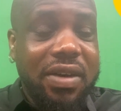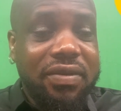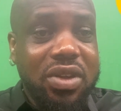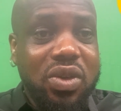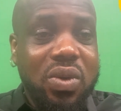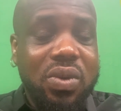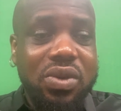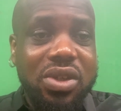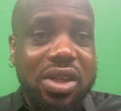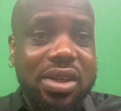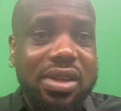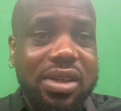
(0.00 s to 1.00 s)
After school,
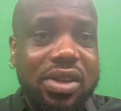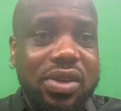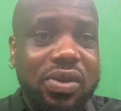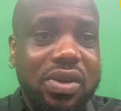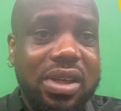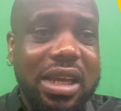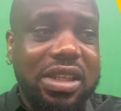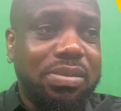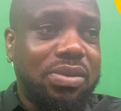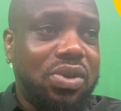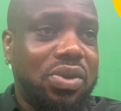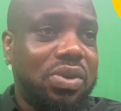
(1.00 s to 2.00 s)
she gets
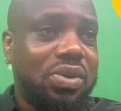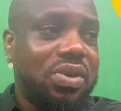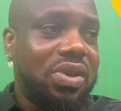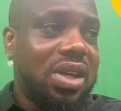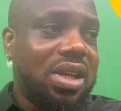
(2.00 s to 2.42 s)
to